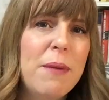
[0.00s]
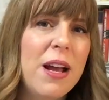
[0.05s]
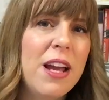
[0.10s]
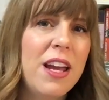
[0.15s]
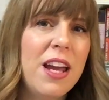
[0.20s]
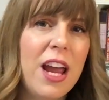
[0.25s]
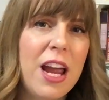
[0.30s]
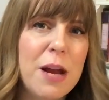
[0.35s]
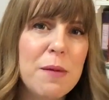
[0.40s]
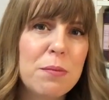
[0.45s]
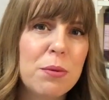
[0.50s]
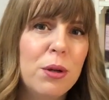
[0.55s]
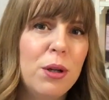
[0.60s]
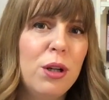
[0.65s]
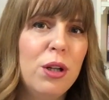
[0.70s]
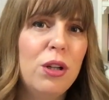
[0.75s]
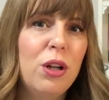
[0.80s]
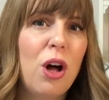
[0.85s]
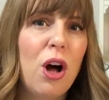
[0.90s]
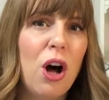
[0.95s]
my
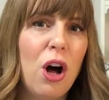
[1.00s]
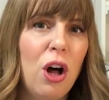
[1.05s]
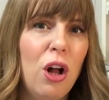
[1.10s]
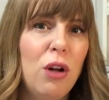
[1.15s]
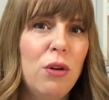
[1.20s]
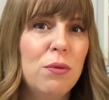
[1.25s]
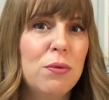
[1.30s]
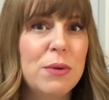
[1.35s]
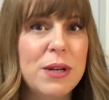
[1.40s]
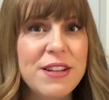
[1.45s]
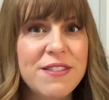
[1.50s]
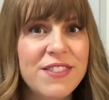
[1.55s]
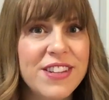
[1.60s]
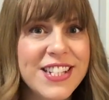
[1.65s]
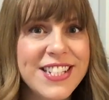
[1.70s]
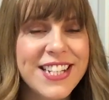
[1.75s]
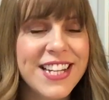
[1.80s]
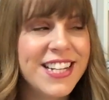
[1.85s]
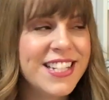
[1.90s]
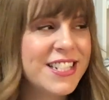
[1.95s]
April haul
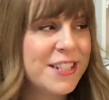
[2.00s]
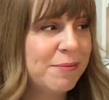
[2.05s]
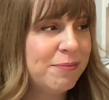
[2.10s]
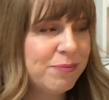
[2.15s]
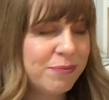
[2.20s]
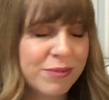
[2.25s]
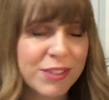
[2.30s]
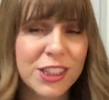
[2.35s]
revisit.